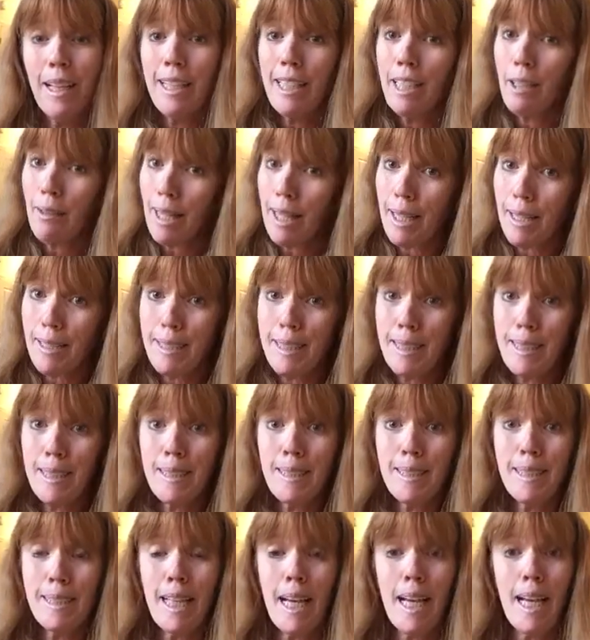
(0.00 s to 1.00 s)
Now, Ann
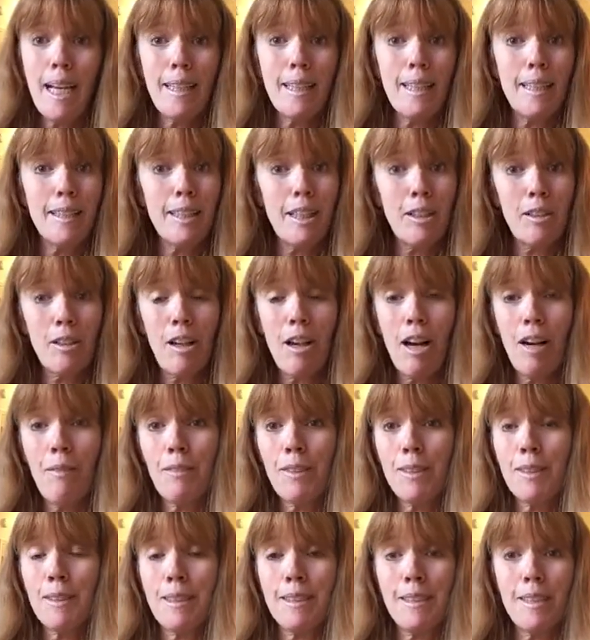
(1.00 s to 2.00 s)
did say that their
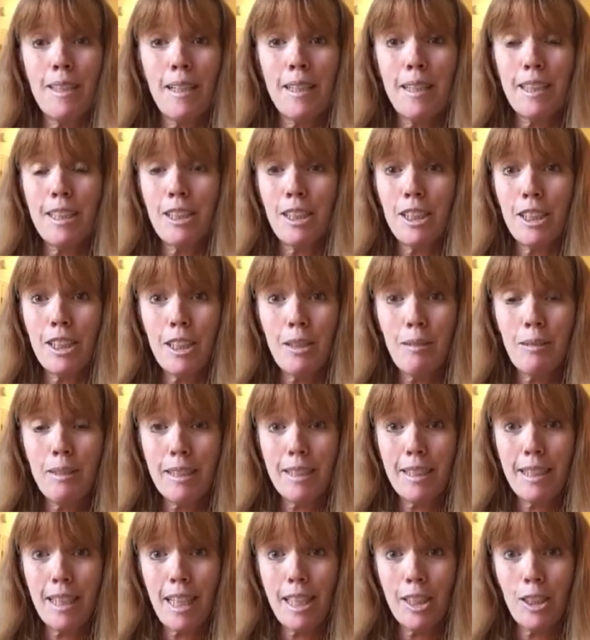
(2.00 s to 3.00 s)
conference has nothing to do with
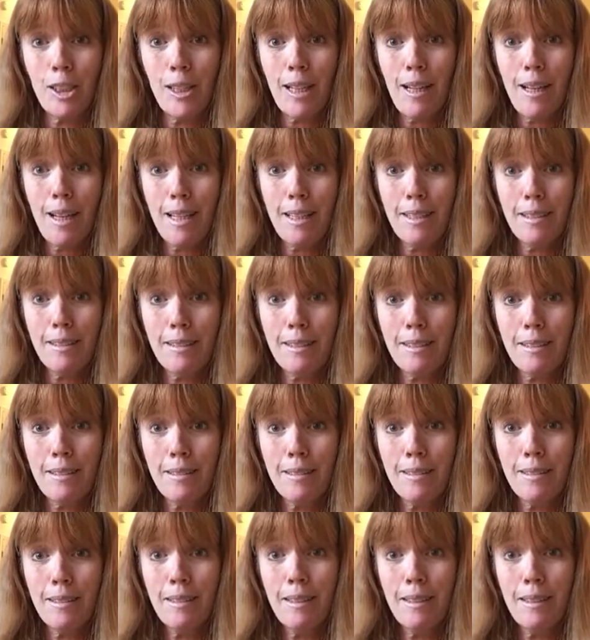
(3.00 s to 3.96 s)
DHS.